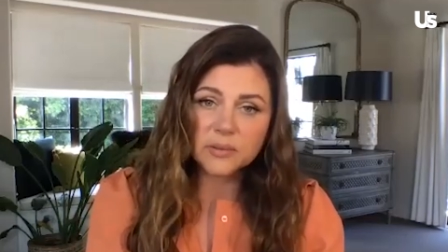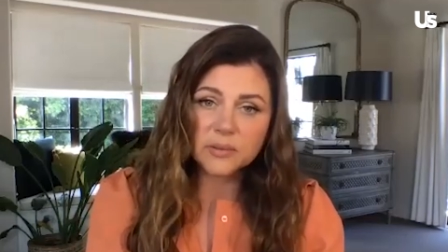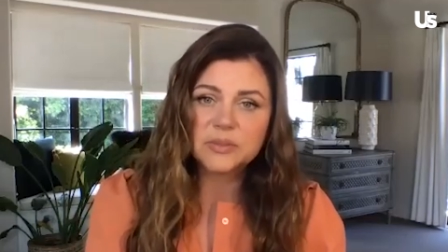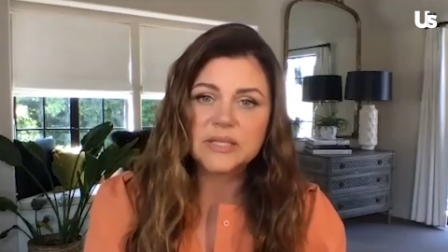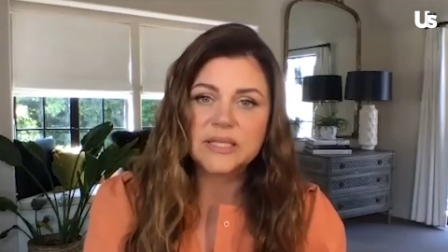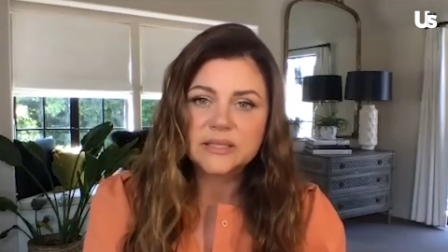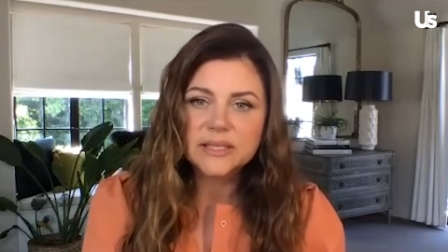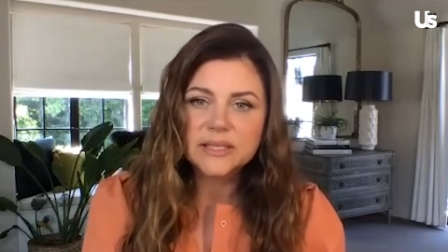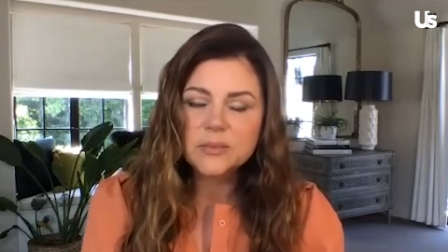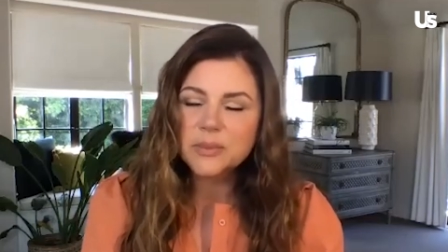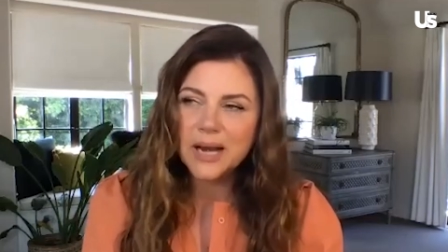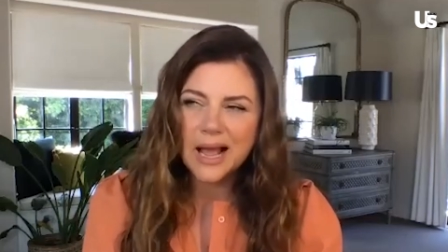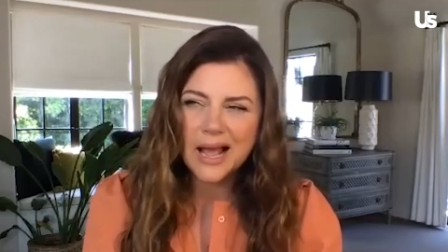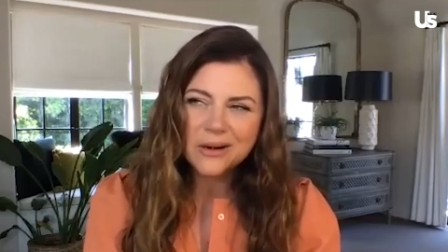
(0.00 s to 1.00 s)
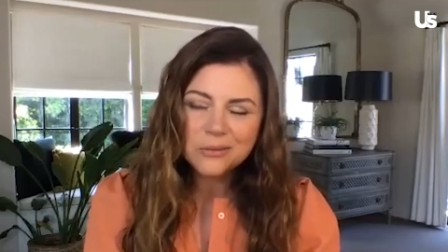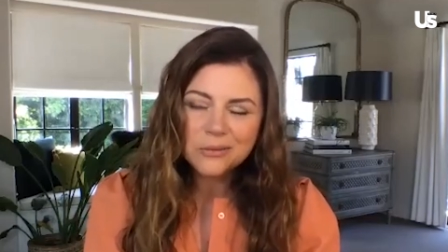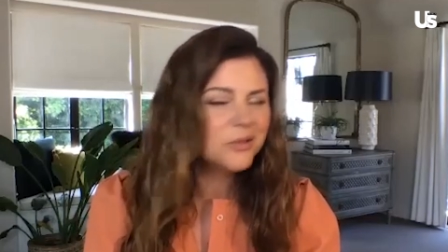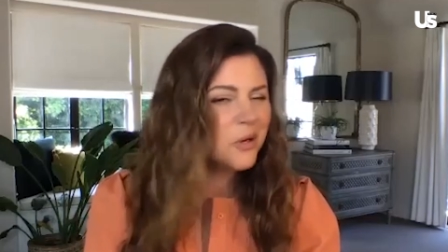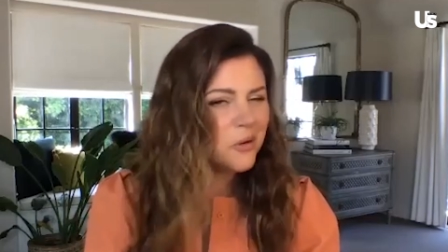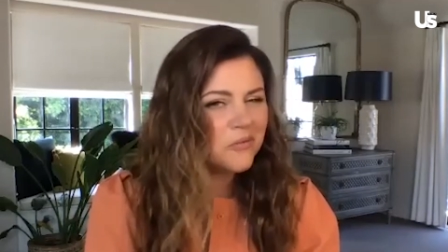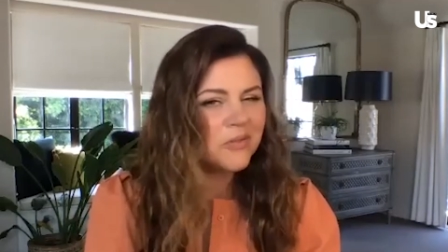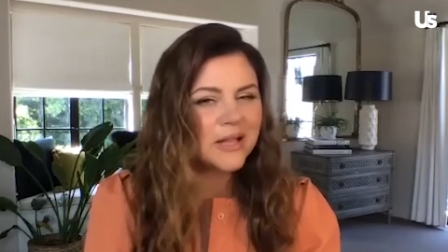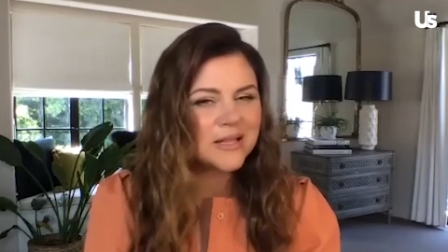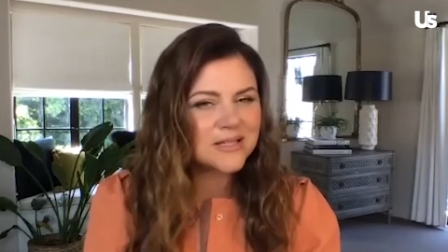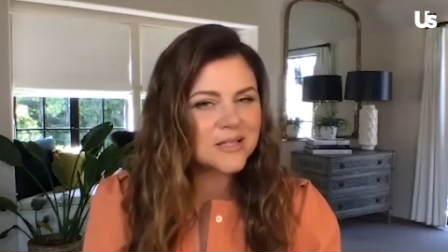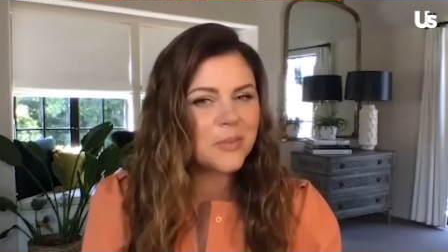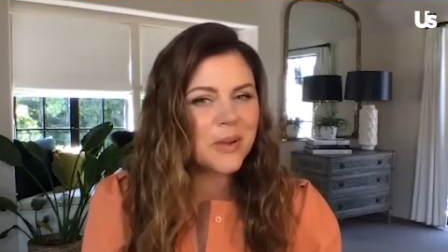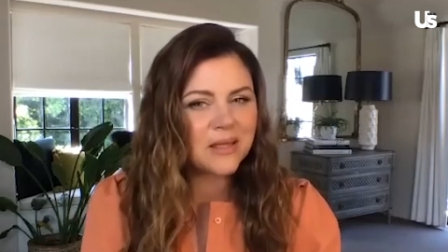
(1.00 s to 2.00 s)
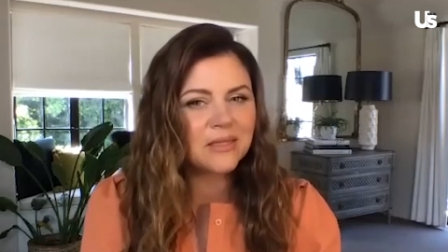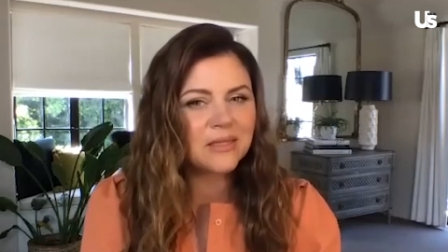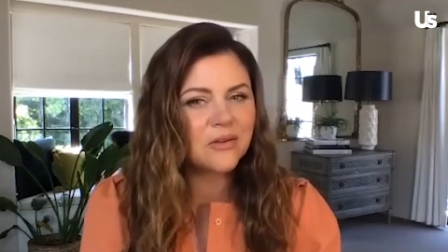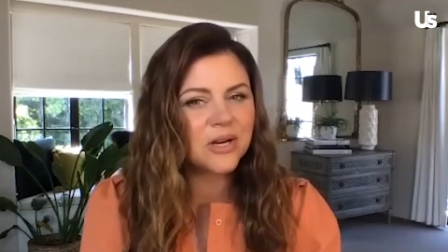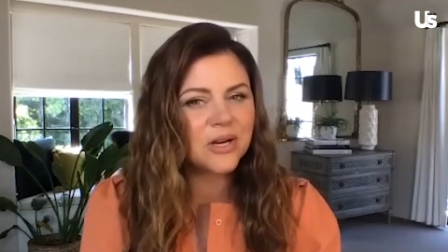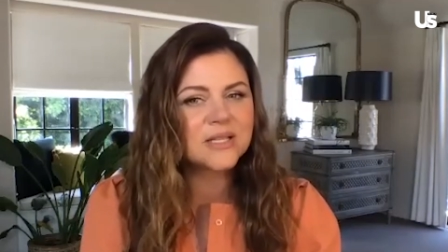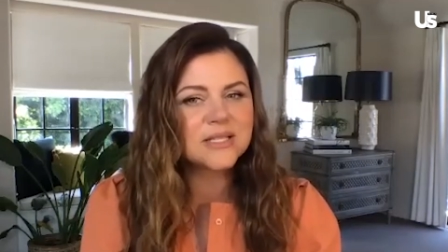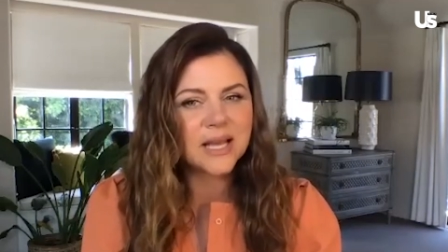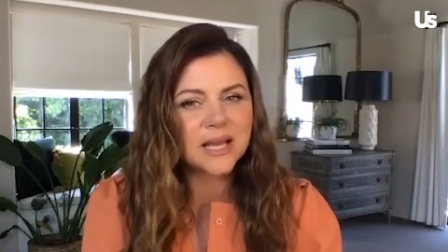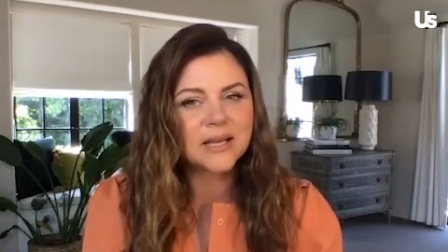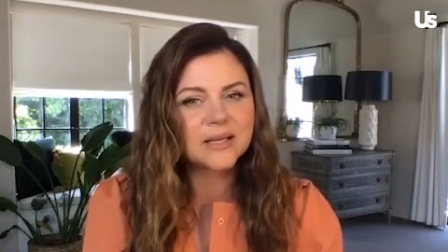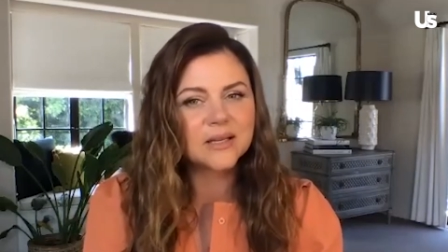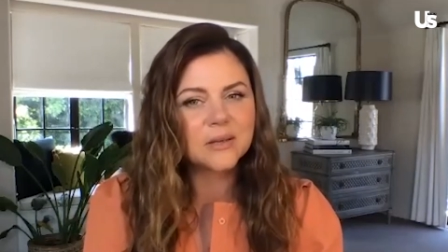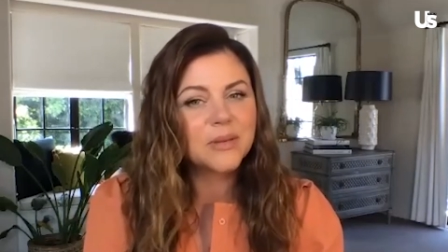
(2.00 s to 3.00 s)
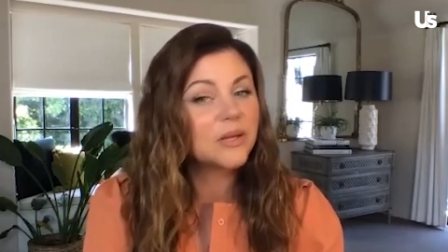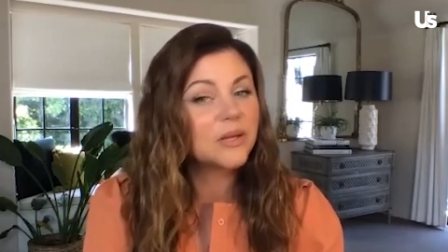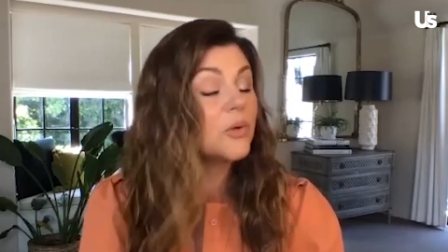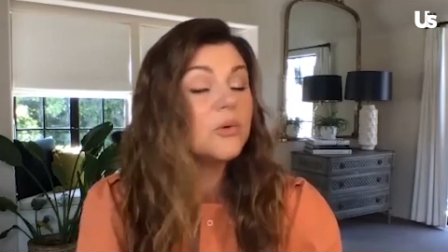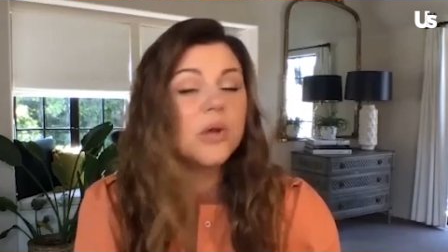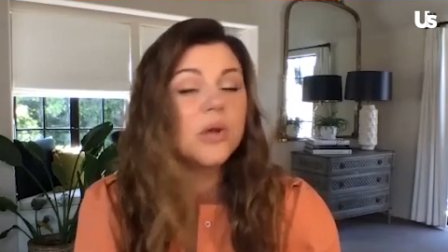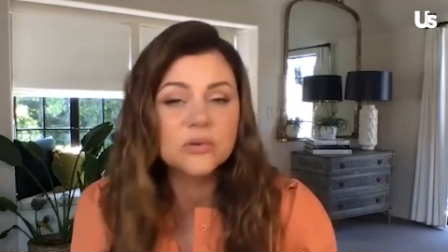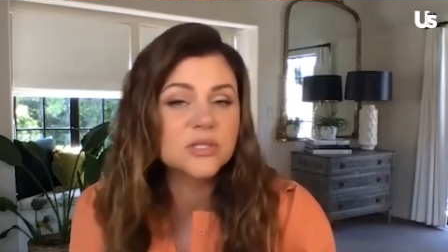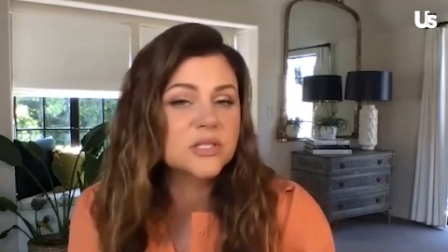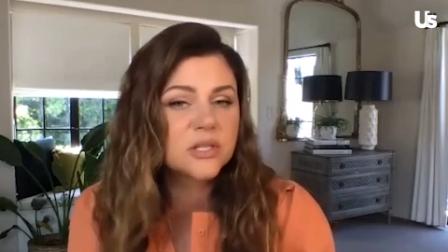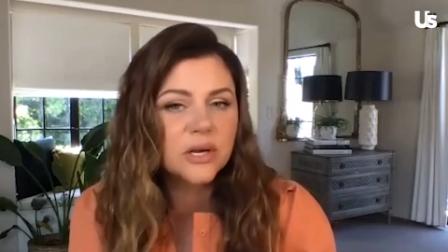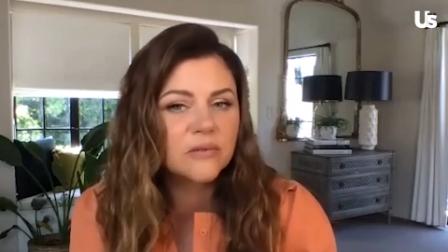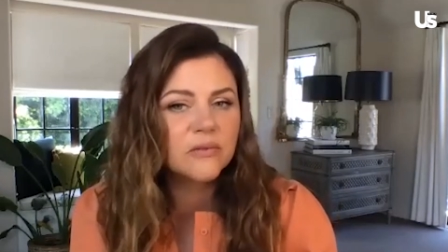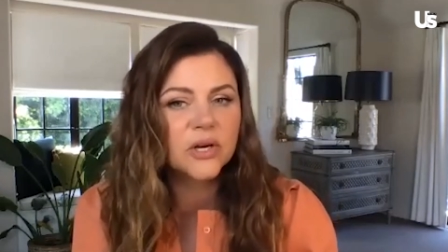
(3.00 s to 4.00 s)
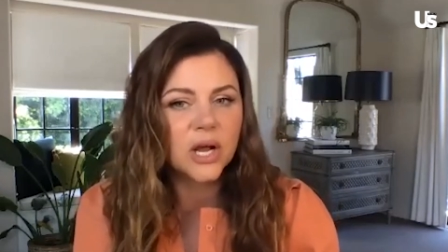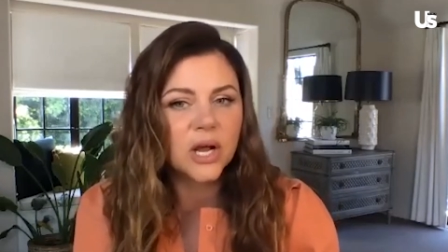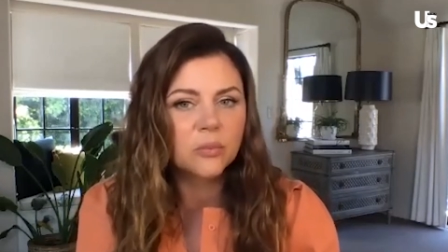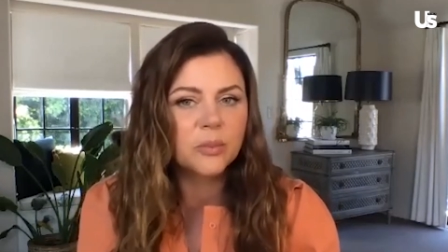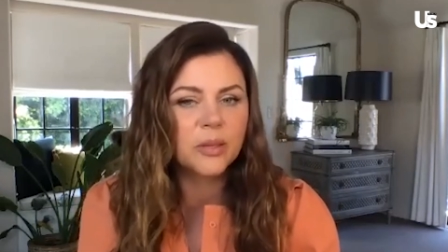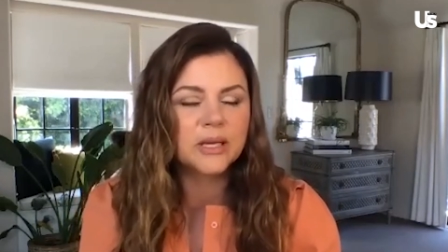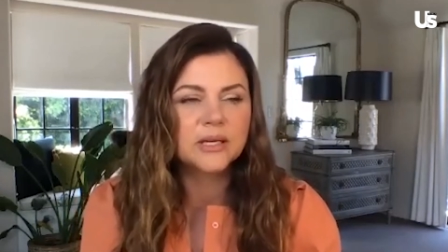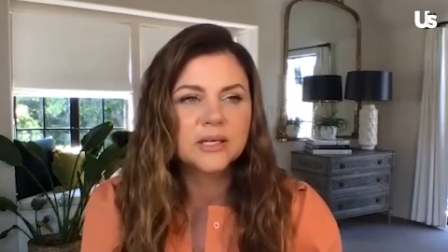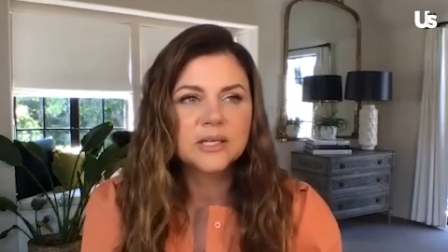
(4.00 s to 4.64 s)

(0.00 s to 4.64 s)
it completely, but I don't know if that's the path they're going to take. I mean, who knows? You never know, but